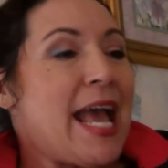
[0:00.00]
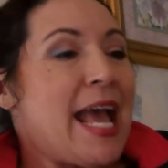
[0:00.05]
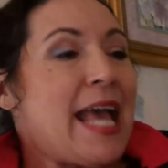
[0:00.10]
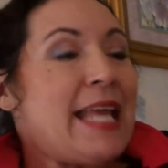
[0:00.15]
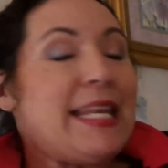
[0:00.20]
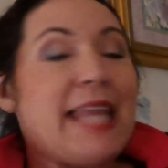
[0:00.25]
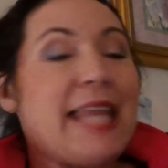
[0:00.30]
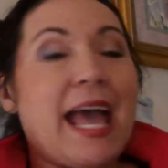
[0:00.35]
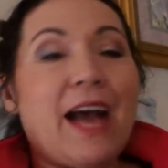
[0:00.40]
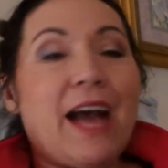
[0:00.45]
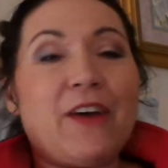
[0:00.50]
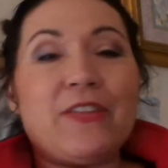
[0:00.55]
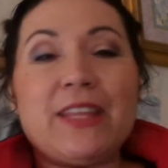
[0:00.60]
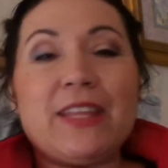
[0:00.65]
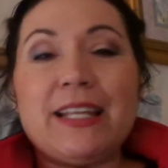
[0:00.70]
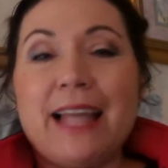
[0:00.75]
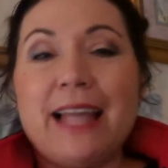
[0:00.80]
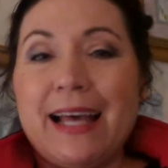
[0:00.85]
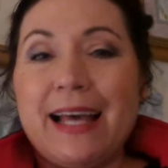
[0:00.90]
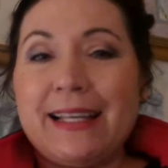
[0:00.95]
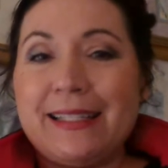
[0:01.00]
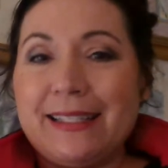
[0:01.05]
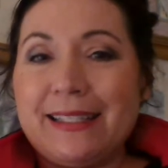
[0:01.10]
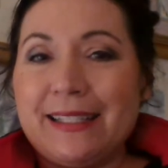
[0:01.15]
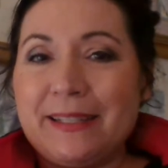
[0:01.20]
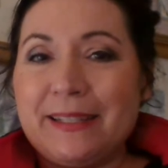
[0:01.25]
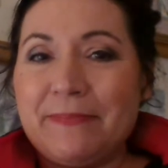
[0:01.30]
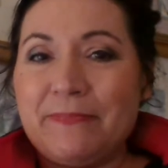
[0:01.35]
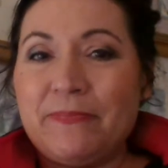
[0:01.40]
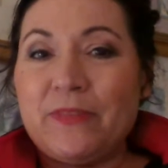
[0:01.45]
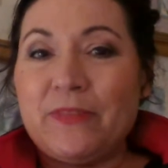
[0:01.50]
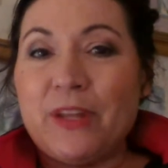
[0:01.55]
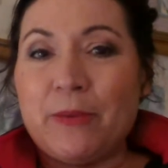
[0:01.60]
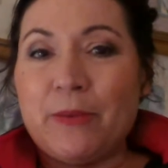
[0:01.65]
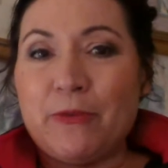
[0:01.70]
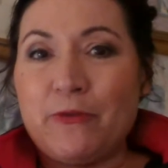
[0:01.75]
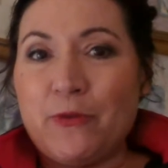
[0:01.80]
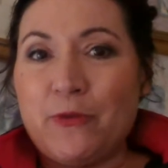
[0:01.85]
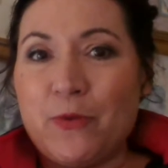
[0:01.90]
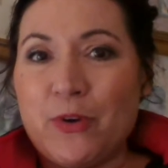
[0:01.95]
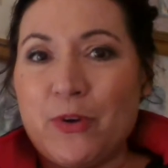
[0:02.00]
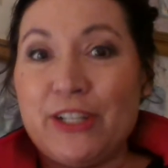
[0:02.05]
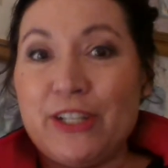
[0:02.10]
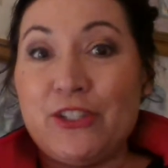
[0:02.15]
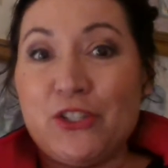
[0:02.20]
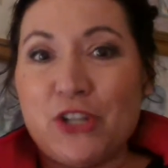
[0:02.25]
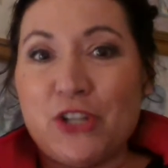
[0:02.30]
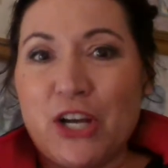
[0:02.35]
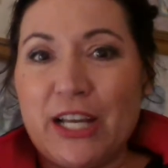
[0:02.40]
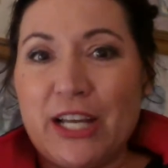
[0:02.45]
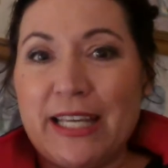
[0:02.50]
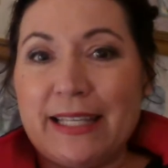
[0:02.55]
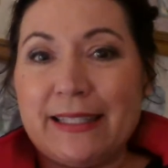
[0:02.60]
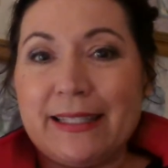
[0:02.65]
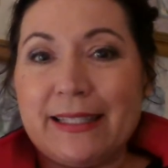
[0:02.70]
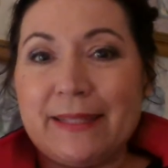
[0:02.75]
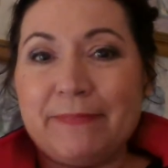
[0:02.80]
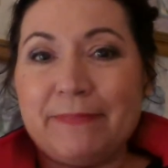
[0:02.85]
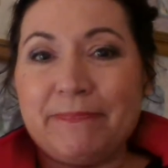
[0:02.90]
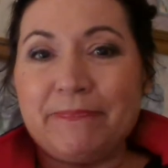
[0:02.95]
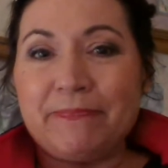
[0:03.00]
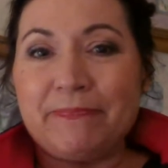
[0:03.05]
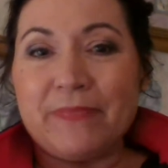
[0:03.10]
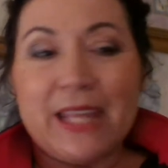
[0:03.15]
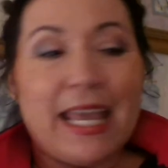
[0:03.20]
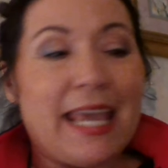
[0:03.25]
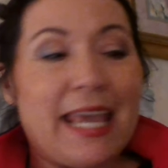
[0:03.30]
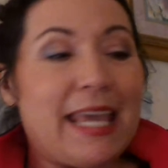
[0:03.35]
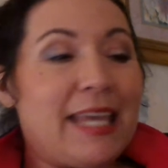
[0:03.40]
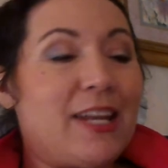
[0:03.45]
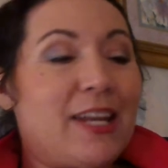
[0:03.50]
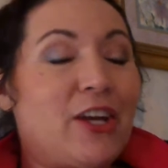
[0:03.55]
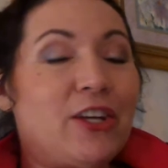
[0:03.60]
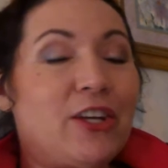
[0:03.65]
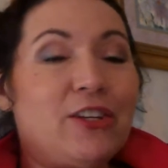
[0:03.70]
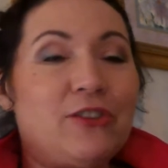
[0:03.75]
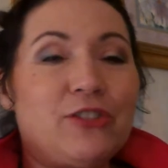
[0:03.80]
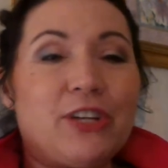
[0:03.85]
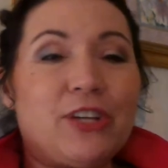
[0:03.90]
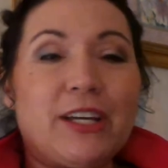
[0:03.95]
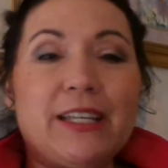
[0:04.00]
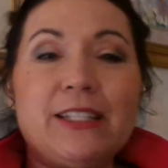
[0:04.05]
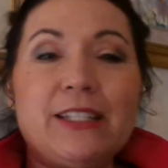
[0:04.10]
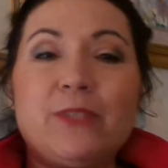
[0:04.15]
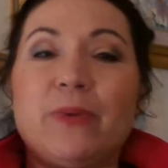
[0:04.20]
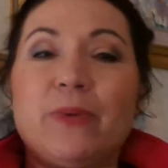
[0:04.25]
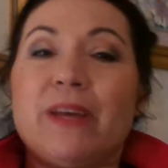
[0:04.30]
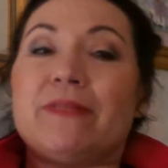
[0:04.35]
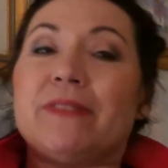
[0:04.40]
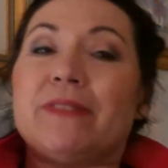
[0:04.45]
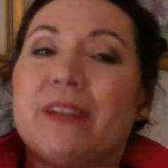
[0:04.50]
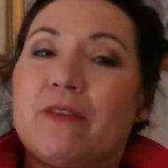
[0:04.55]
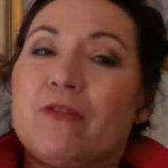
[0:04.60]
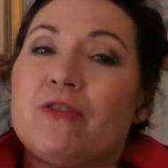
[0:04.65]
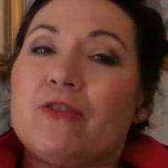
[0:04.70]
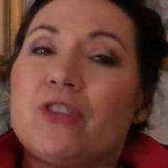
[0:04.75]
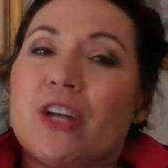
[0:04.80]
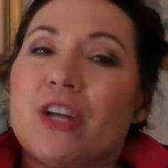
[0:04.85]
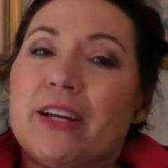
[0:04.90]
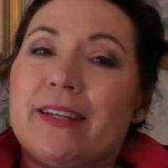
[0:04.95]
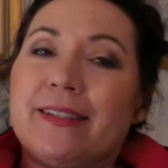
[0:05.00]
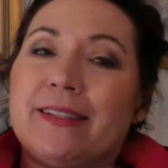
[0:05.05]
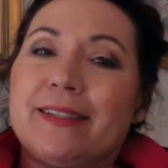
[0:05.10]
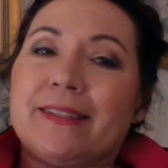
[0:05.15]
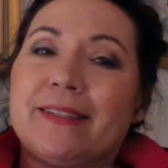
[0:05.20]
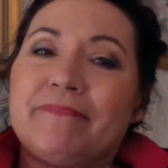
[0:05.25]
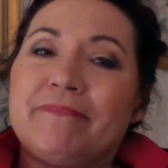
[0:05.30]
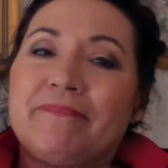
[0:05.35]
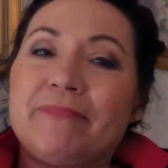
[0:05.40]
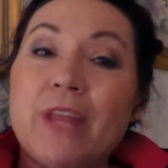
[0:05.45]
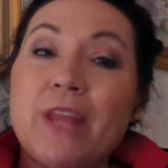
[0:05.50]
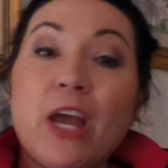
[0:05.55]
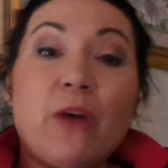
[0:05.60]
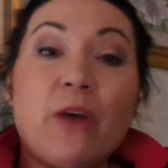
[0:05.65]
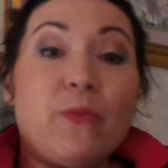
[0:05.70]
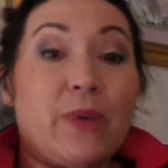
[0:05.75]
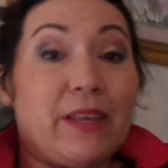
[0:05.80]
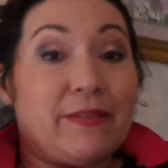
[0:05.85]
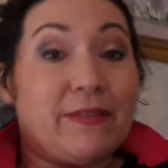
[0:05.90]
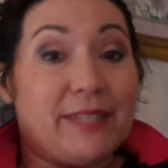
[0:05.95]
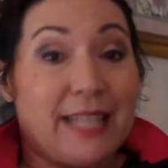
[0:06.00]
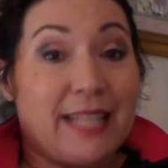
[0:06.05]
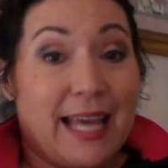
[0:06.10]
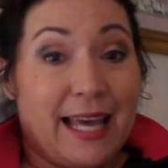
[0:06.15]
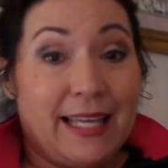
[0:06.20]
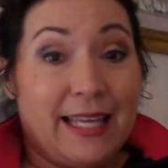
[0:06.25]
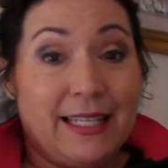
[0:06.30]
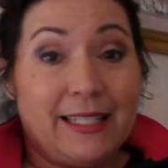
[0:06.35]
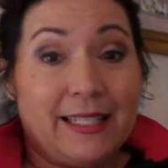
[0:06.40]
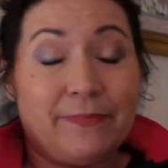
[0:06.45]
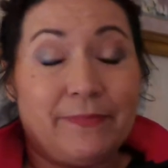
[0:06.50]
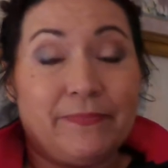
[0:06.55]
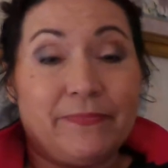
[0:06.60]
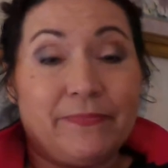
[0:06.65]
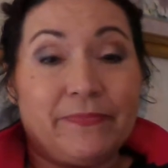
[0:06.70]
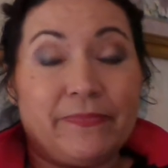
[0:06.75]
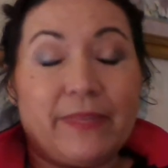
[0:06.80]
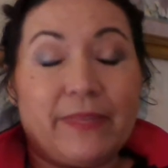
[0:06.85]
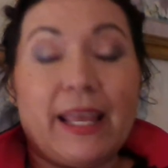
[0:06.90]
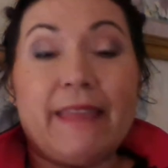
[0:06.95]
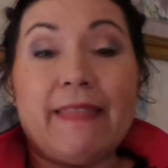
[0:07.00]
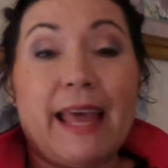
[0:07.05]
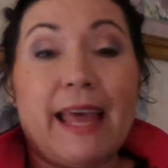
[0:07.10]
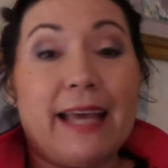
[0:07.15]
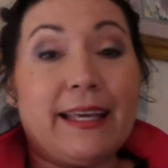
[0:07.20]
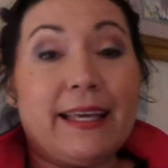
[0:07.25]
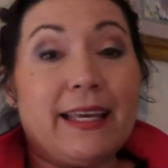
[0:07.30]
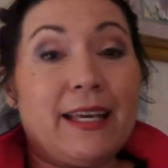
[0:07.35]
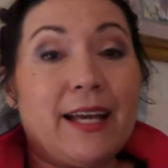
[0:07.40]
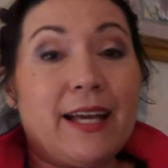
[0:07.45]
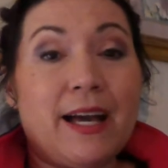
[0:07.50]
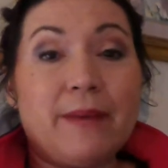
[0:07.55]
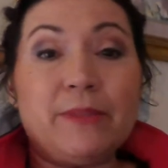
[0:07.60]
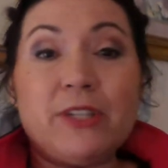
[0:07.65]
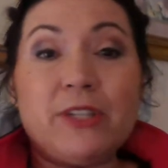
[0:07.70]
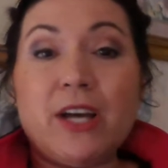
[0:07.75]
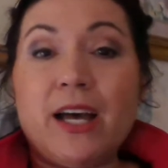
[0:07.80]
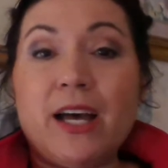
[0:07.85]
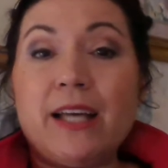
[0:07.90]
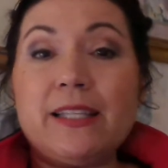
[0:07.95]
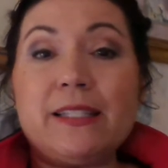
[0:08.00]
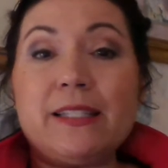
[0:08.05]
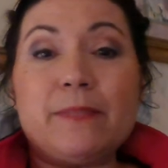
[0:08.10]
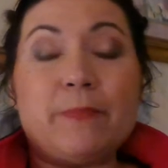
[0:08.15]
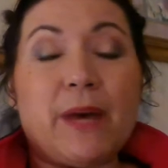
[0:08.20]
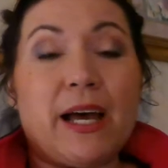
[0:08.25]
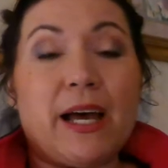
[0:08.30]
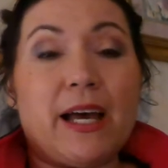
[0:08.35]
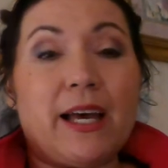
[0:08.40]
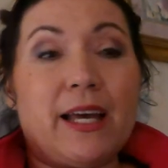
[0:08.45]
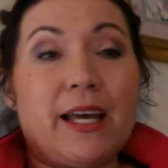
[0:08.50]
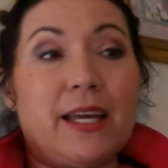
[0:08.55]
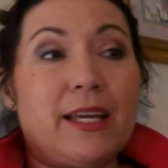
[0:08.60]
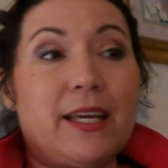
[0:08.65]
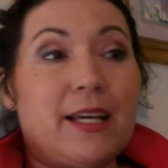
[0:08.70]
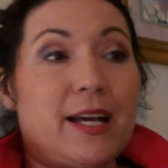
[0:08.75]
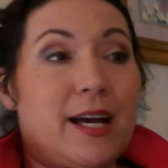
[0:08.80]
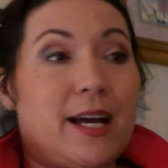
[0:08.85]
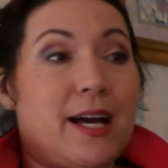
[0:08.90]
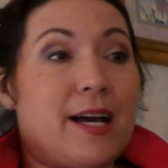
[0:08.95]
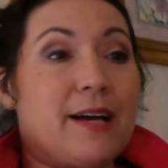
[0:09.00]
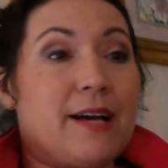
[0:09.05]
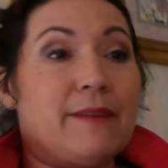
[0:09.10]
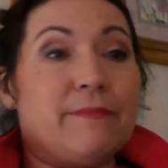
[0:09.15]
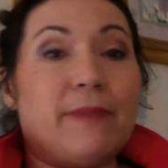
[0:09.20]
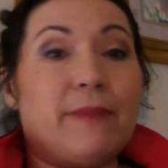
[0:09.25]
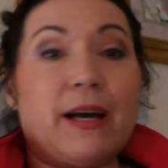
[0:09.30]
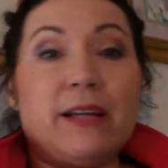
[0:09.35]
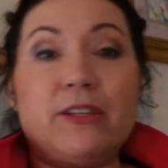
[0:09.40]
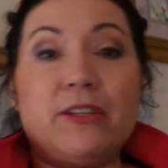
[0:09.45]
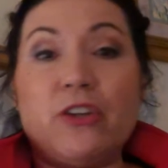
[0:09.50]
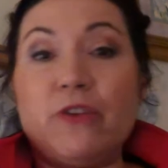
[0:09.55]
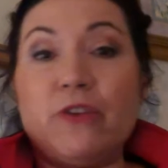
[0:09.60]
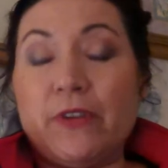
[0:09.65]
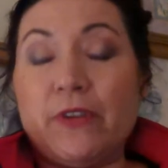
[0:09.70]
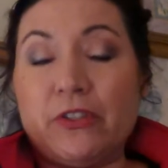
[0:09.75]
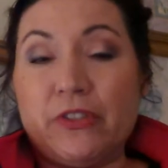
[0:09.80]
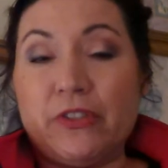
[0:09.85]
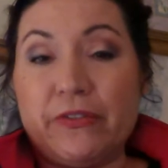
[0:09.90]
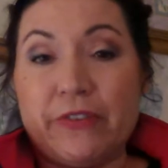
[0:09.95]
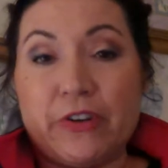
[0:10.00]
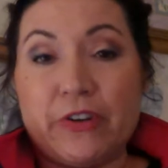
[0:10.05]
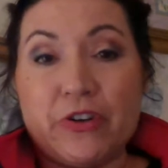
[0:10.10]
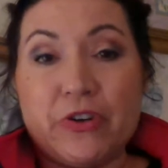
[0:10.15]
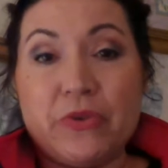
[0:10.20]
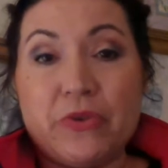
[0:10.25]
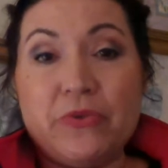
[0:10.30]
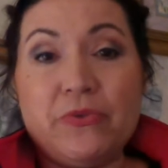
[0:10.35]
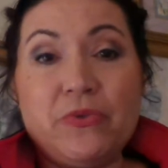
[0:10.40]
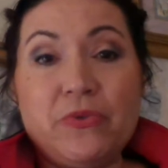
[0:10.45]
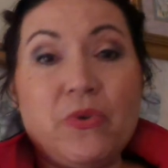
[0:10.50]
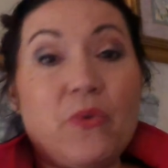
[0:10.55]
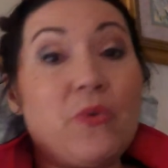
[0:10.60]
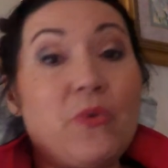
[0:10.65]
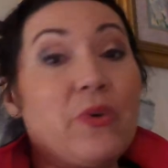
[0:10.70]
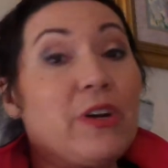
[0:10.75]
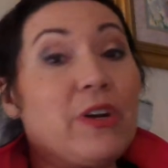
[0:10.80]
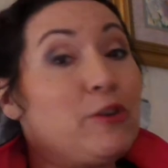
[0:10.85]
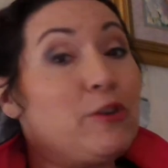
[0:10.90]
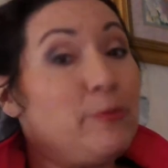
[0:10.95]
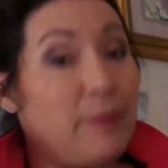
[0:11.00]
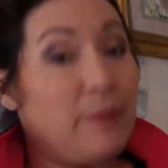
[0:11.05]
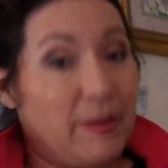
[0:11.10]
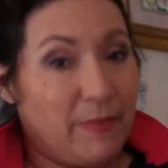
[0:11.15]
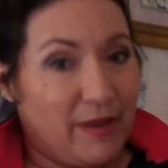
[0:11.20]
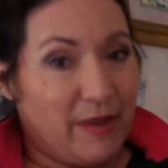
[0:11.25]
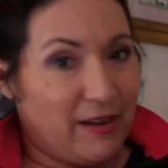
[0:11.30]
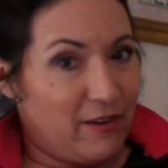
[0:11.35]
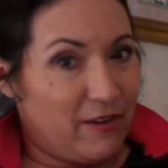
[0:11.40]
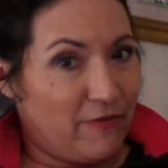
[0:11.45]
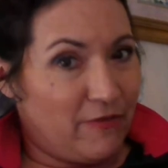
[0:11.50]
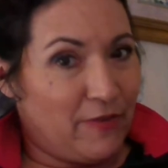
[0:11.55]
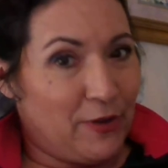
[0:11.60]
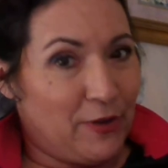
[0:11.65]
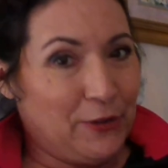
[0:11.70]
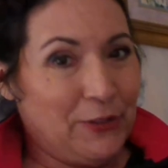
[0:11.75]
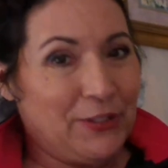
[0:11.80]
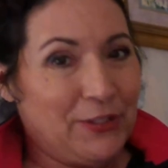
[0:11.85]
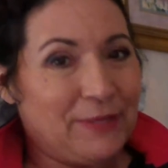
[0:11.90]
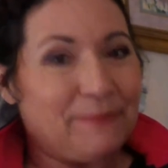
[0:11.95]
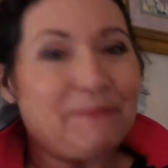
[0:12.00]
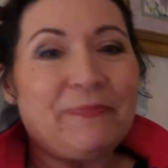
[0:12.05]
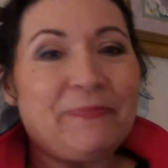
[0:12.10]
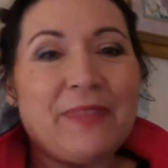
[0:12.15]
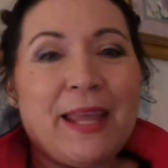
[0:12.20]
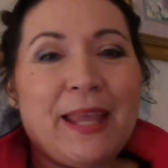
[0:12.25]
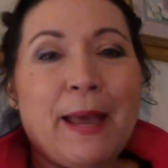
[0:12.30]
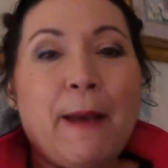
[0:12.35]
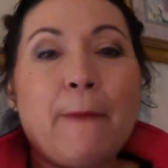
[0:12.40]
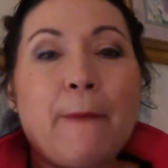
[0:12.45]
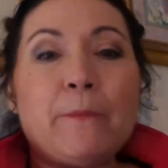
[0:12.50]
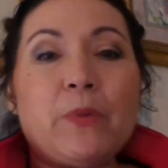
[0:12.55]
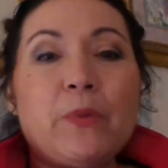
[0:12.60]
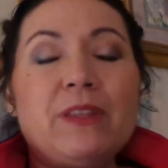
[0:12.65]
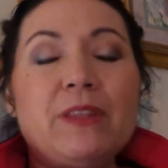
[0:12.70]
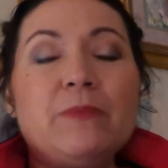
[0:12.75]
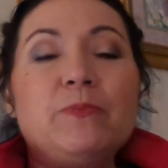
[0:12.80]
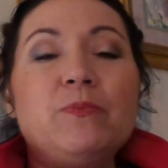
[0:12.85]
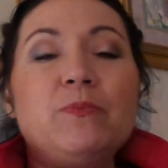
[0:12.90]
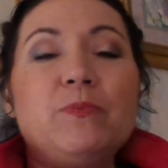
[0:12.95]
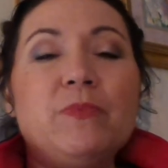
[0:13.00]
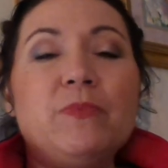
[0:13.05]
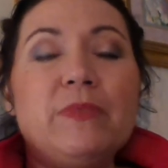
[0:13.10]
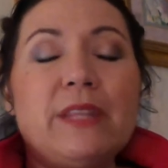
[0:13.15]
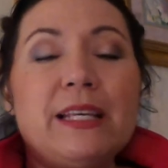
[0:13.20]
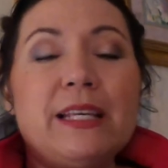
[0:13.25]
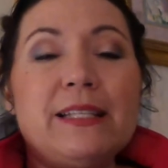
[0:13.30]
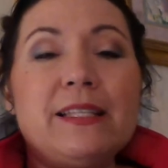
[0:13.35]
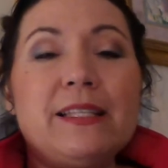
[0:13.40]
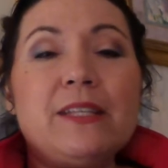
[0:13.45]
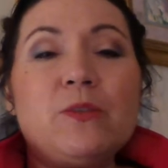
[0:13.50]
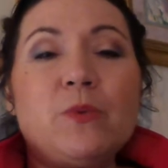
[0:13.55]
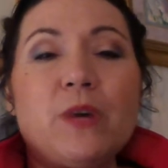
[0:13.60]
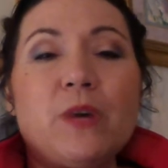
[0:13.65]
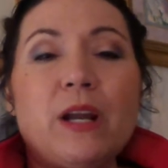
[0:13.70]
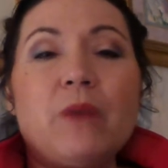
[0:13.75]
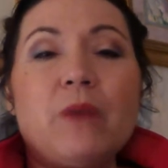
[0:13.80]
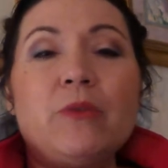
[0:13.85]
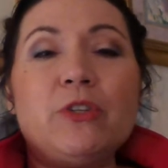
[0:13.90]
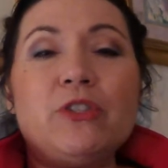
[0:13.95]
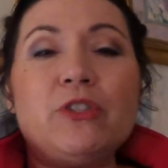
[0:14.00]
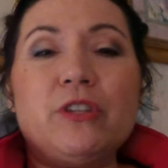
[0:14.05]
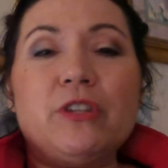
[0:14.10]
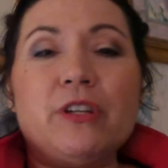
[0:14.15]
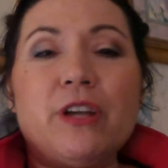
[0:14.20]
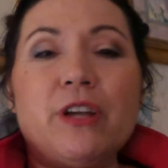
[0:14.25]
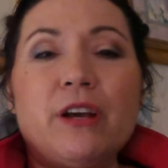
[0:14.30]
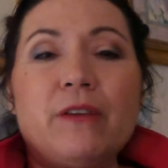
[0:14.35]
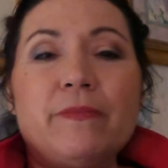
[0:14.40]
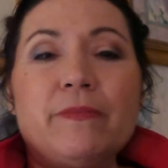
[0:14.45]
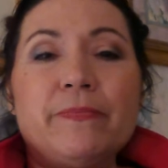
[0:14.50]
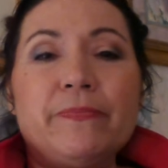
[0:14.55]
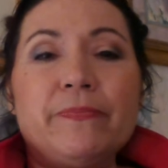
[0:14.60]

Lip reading: Now, the last, number 4, is giants. And under giants, we have several giants. We have debt, and that can come to us by no fault of our own, or it could be by our fault. But this is what I want you to know.